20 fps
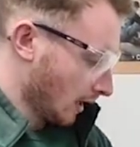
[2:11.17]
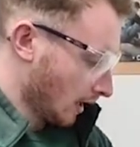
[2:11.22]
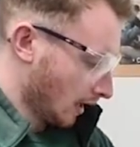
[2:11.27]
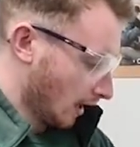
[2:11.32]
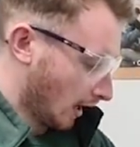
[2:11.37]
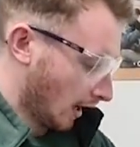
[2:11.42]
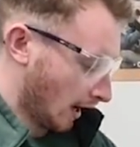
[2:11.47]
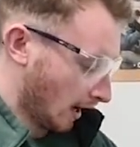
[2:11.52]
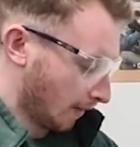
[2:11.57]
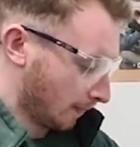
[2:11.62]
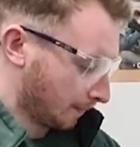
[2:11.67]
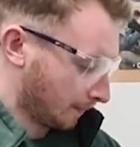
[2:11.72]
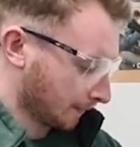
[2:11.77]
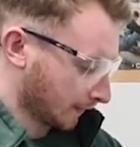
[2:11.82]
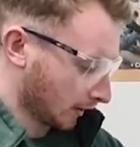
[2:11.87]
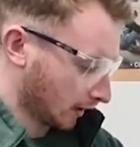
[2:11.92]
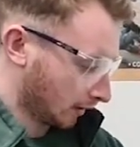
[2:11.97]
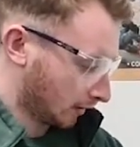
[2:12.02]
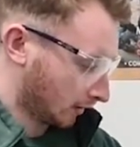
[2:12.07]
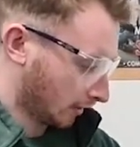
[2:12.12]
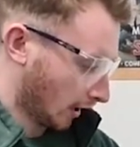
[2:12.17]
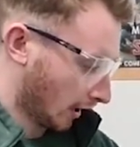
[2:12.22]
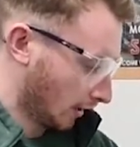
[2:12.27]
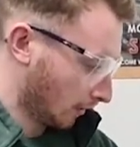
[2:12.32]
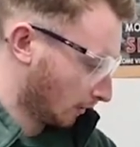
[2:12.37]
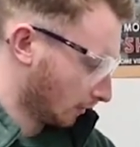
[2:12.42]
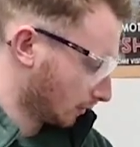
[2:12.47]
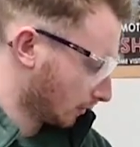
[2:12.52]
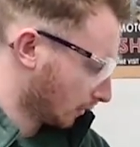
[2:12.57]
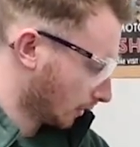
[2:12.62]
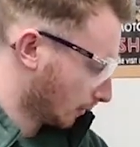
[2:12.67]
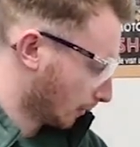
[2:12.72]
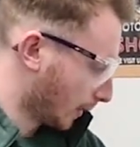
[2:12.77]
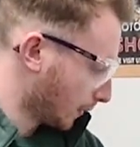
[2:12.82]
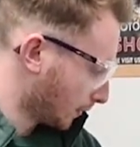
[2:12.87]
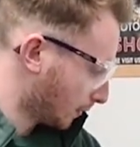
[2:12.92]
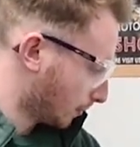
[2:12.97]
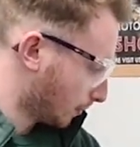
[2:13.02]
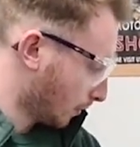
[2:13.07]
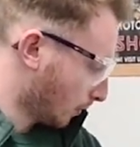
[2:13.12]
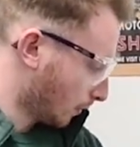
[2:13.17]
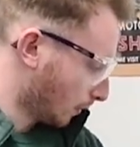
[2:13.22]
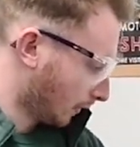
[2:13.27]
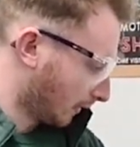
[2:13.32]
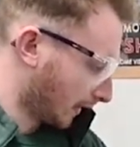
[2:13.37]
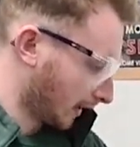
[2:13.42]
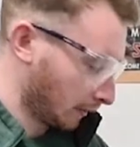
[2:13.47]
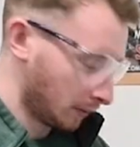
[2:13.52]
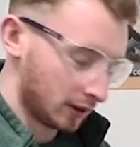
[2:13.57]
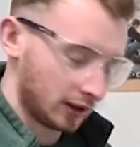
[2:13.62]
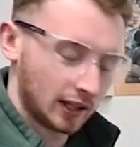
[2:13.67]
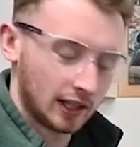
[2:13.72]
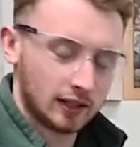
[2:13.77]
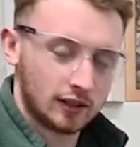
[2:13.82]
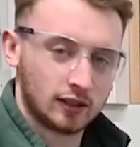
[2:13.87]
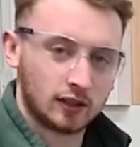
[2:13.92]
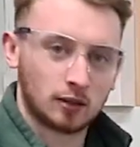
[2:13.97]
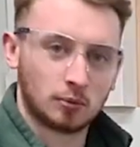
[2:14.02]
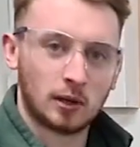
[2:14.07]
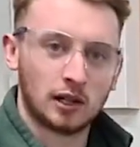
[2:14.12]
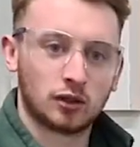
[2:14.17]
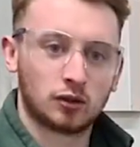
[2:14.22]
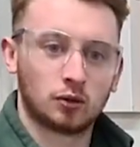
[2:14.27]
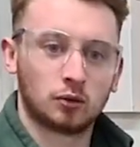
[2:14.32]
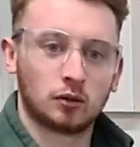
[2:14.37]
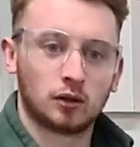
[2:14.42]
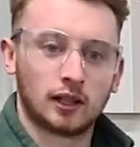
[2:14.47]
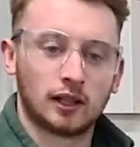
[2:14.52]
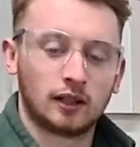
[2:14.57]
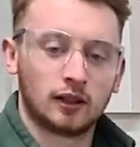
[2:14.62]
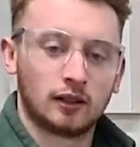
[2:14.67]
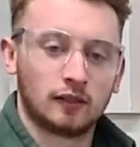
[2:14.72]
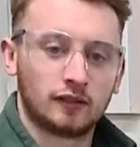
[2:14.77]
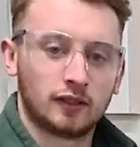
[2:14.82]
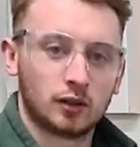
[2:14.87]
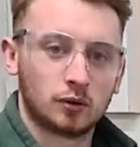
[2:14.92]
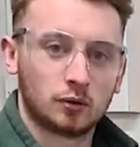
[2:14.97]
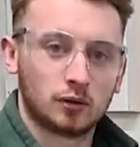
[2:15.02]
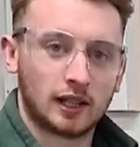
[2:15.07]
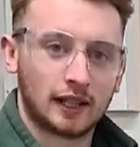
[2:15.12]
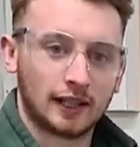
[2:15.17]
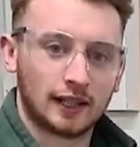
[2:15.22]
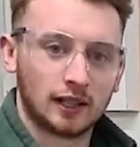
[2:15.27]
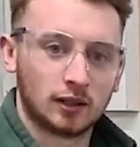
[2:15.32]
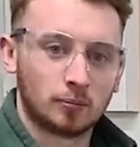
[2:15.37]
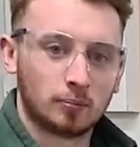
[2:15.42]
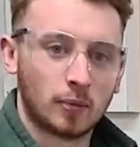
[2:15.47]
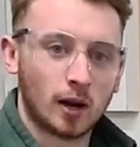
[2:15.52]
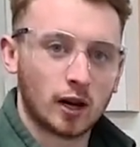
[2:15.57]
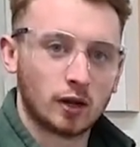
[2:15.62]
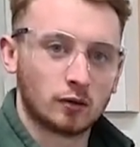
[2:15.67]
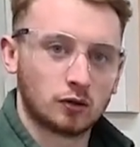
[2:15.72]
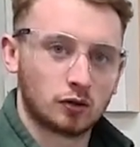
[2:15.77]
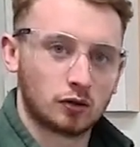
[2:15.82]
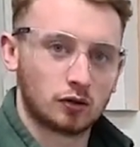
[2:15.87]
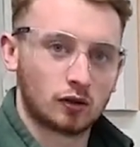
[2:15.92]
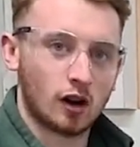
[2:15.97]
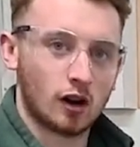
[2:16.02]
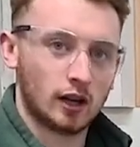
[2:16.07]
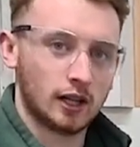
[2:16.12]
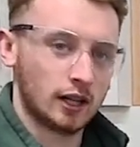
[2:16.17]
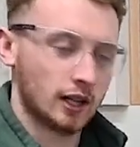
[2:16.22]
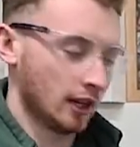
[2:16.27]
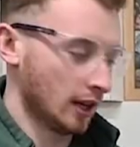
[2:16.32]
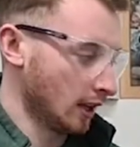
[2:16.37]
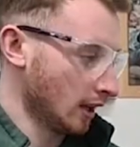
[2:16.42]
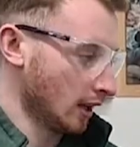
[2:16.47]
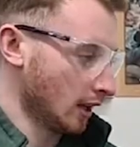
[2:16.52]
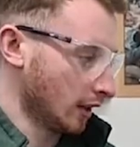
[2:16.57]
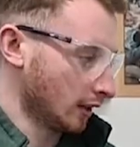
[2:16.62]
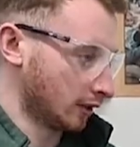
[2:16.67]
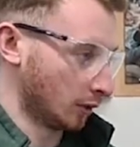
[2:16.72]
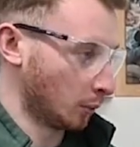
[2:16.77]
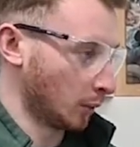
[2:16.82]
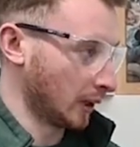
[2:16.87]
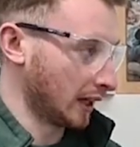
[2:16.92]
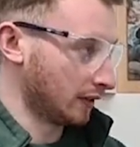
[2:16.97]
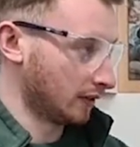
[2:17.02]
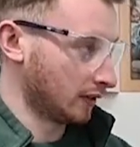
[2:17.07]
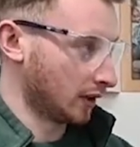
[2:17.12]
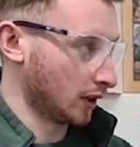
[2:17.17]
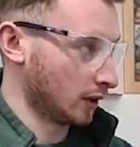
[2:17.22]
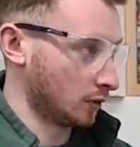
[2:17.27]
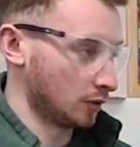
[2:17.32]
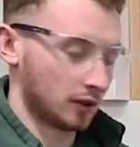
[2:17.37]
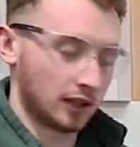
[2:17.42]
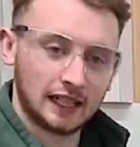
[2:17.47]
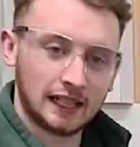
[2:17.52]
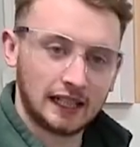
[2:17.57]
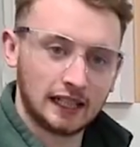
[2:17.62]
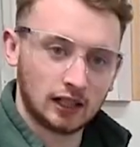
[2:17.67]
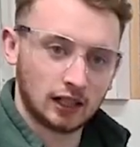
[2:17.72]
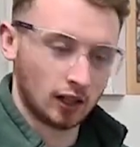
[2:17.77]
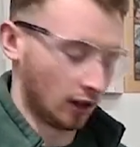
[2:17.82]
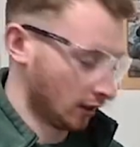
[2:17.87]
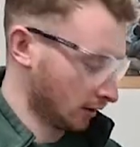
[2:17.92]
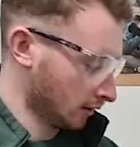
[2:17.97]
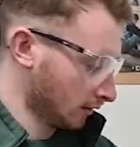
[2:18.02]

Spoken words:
So the most important thing with this is to make sure the fuel tank is bone dry. So we've used a heat gun.